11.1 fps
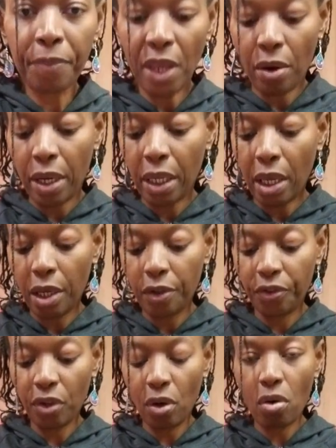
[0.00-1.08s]
All right, guys,
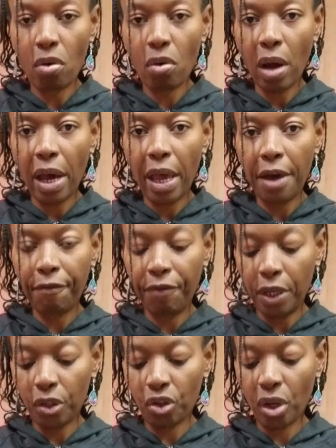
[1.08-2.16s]
so I have
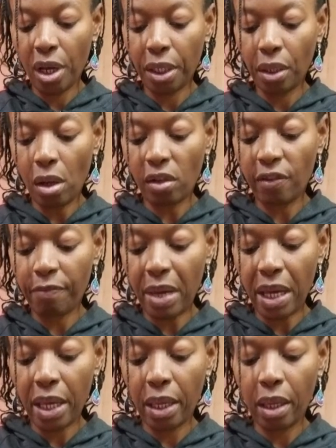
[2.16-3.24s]
finished cutting all of
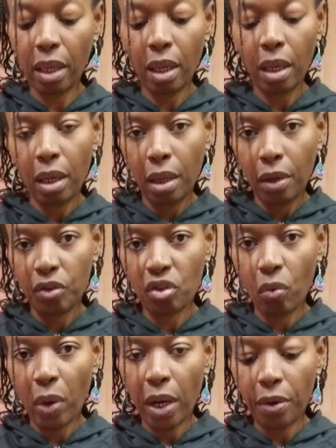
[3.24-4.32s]
my
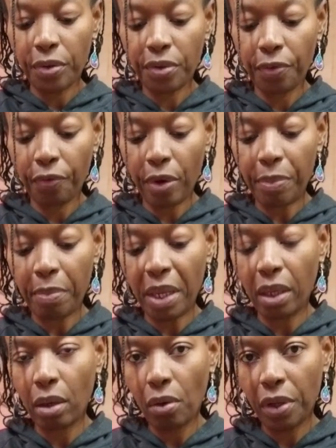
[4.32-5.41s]
squares from the
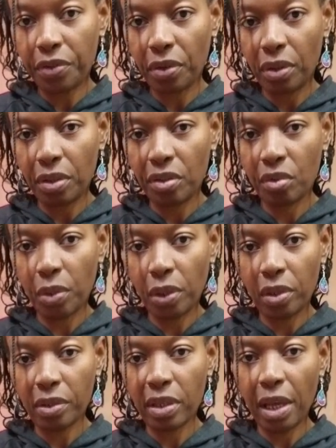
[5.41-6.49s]
mango, and so this is what it
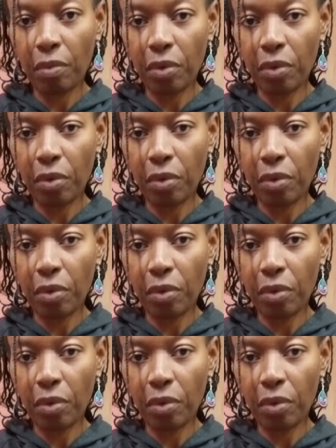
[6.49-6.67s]
looks like.